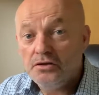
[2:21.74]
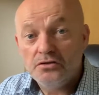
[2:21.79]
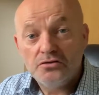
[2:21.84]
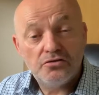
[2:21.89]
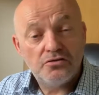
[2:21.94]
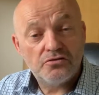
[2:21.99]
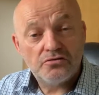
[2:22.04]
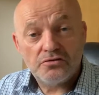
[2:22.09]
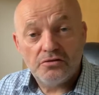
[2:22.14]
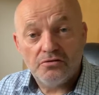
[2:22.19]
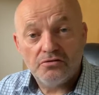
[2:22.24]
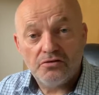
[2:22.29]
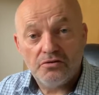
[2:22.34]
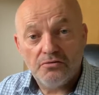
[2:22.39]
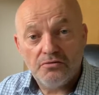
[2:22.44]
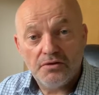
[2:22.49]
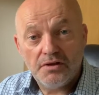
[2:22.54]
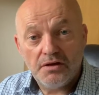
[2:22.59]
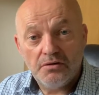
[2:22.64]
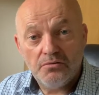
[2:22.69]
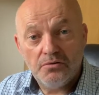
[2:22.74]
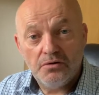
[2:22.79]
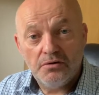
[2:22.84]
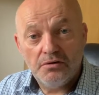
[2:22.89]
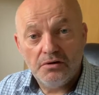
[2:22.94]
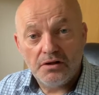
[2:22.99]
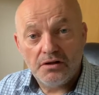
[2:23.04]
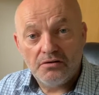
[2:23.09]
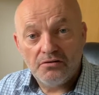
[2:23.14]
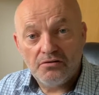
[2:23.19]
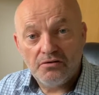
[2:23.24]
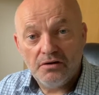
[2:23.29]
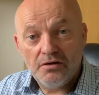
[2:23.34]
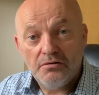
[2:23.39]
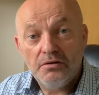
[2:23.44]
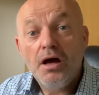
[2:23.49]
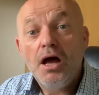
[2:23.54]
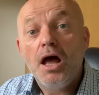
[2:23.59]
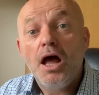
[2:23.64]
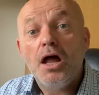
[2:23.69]
Just drops off without warning.
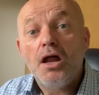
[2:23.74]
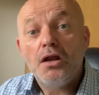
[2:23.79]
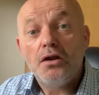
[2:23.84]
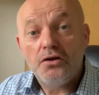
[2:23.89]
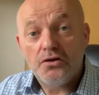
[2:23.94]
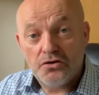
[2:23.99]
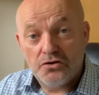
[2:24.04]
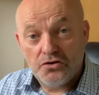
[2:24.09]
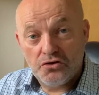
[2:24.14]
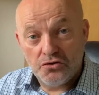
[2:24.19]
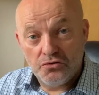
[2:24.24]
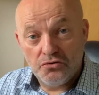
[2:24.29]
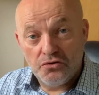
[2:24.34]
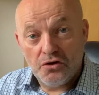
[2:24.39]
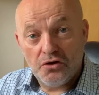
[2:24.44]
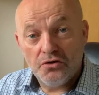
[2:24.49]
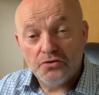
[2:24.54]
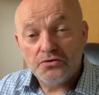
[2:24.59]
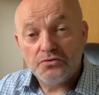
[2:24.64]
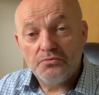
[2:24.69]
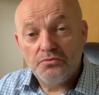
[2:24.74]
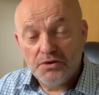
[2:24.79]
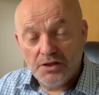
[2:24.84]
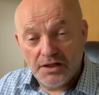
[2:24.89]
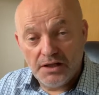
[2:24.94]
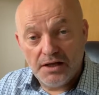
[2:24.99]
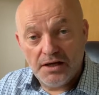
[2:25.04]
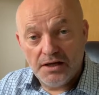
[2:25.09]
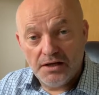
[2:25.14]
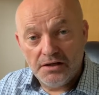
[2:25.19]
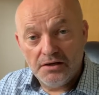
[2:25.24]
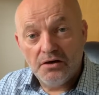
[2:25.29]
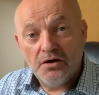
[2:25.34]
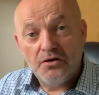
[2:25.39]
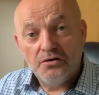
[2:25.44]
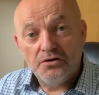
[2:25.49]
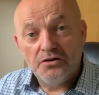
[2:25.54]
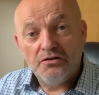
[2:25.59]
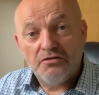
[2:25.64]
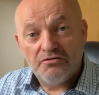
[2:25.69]
So do not rely
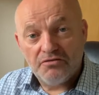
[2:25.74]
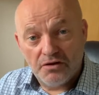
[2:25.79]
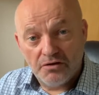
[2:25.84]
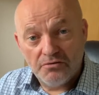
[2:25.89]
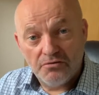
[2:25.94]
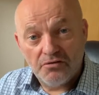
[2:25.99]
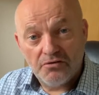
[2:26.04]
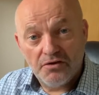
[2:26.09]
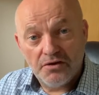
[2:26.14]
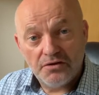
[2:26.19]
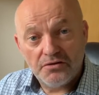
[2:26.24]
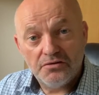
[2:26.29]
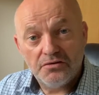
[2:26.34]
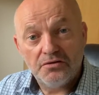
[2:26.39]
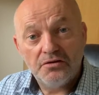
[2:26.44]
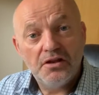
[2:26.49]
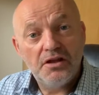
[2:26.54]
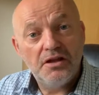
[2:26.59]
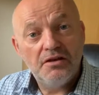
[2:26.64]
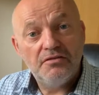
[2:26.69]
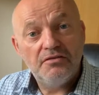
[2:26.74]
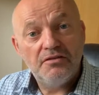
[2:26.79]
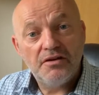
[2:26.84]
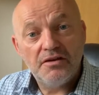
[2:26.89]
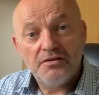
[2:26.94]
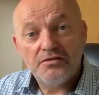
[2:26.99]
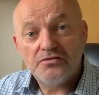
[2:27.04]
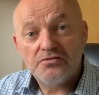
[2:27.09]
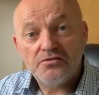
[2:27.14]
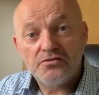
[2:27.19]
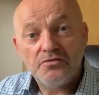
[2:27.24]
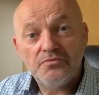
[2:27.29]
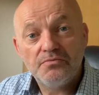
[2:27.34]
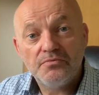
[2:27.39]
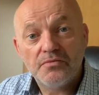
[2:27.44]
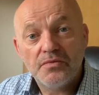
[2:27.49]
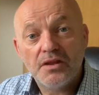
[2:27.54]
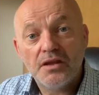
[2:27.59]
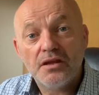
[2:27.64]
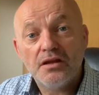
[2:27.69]
on your phone signal if it's
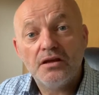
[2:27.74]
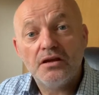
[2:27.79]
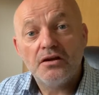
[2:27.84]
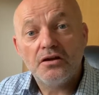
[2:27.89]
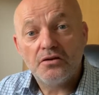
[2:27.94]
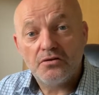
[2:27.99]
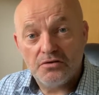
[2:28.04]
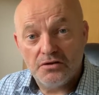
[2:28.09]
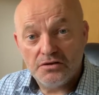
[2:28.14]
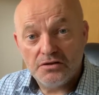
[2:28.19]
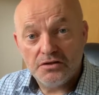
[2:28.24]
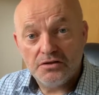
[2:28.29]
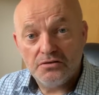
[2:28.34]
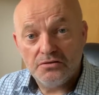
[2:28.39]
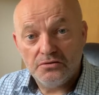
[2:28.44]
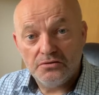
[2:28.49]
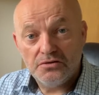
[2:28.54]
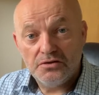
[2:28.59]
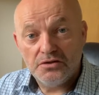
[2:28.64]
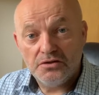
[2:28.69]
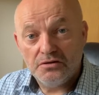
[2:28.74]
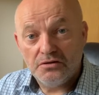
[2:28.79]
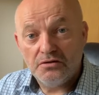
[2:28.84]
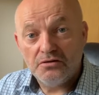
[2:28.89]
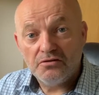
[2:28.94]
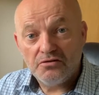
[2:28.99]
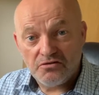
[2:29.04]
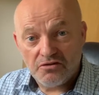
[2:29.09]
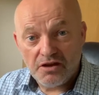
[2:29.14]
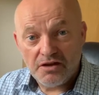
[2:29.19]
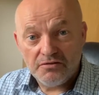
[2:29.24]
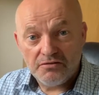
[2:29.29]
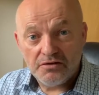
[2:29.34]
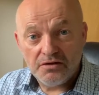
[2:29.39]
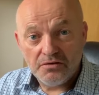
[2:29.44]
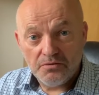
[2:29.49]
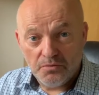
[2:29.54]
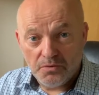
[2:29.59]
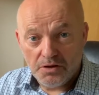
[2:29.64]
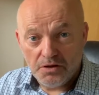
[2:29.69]
critical to your safety
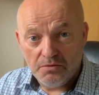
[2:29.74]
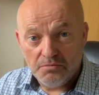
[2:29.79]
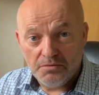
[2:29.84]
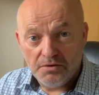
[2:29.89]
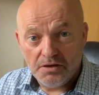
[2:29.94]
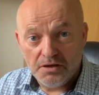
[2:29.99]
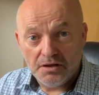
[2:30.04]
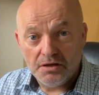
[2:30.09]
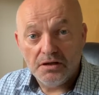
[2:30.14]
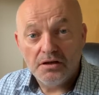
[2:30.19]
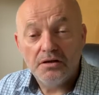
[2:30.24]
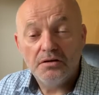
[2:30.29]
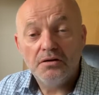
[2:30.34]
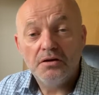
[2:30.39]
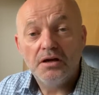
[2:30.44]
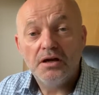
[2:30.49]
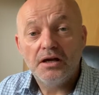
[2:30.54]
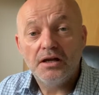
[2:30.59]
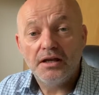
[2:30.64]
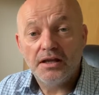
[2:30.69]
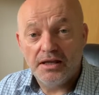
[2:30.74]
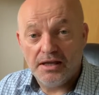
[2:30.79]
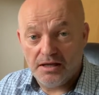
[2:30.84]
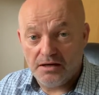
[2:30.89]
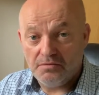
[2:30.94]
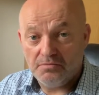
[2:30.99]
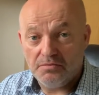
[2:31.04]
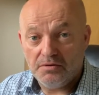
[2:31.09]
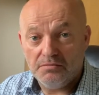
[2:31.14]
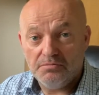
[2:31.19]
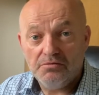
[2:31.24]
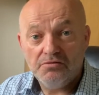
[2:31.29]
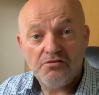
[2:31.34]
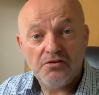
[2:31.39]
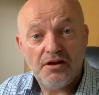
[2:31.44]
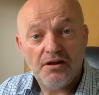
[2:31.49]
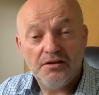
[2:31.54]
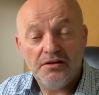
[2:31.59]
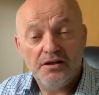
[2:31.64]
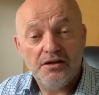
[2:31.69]
and well-being. Get a proper
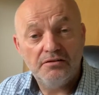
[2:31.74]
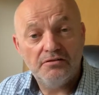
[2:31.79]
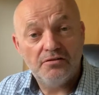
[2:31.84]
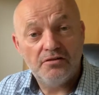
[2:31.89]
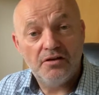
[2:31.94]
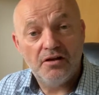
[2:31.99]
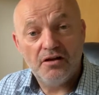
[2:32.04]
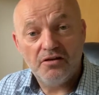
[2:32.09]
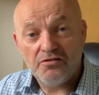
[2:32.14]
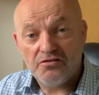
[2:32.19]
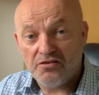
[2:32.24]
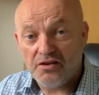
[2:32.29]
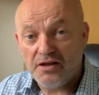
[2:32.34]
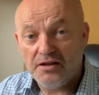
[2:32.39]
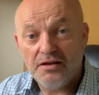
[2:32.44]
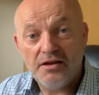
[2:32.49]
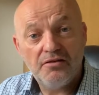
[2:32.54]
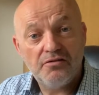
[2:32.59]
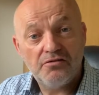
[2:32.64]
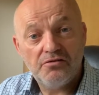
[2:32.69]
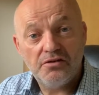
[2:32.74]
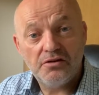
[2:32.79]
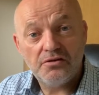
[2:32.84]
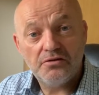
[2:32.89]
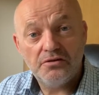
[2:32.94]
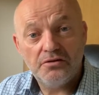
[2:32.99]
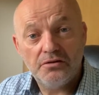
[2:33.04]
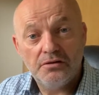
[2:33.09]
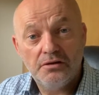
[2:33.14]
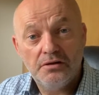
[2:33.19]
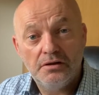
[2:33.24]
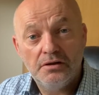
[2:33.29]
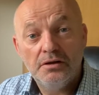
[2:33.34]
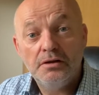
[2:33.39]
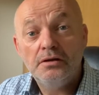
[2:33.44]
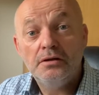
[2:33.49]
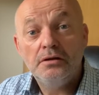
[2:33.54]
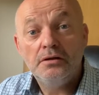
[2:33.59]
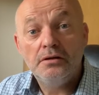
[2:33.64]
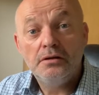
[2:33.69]
sat-nav. A sat-nav signal,
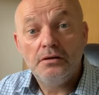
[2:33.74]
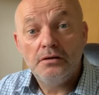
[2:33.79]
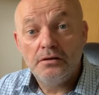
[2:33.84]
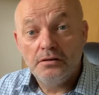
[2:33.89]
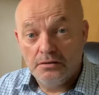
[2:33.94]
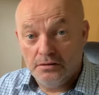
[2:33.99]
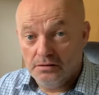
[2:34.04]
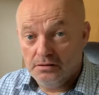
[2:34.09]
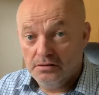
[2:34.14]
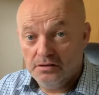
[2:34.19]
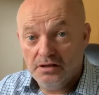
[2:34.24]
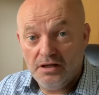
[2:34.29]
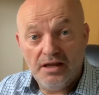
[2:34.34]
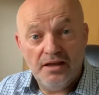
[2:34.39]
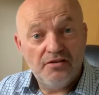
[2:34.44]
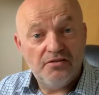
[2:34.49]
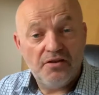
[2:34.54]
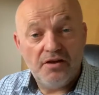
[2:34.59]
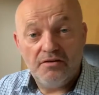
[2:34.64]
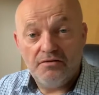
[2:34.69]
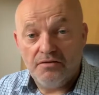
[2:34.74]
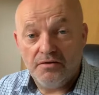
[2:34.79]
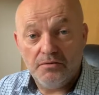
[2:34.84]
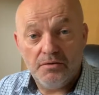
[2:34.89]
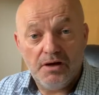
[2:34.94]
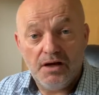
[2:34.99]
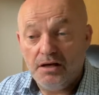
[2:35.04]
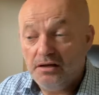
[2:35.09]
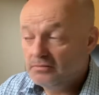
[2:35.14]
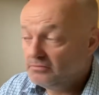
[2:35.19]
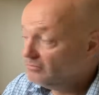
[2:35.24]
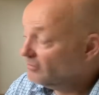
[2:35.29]
it's everywhere.